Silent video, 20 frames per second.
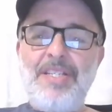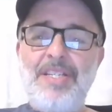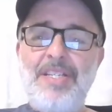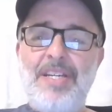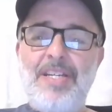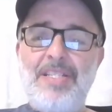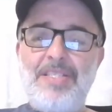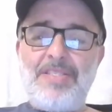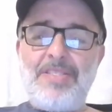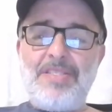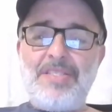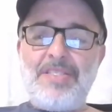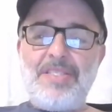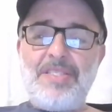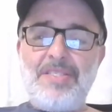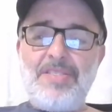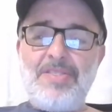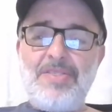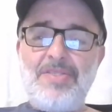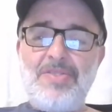
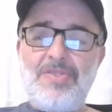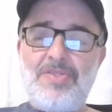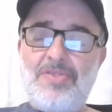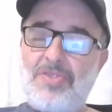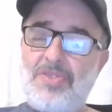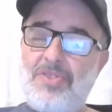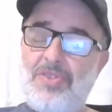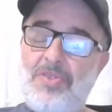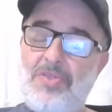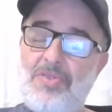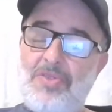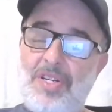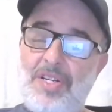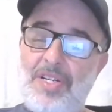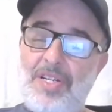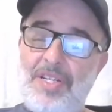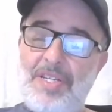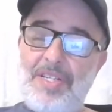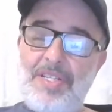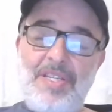Yes.
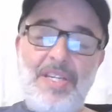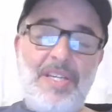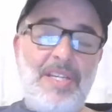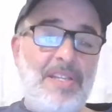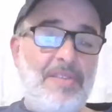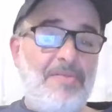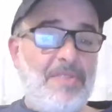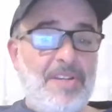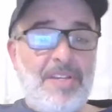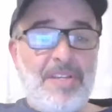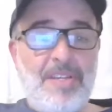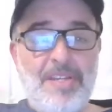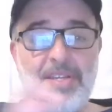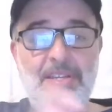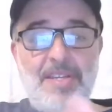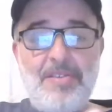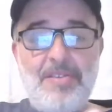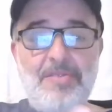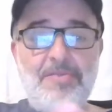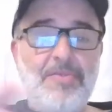So, anyway,
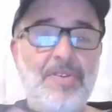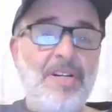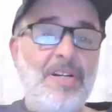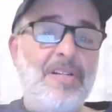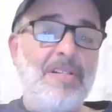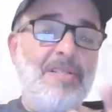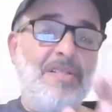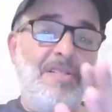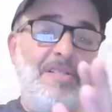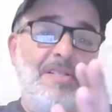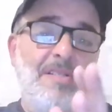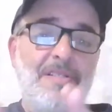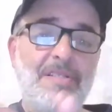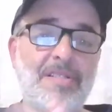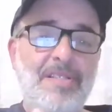well,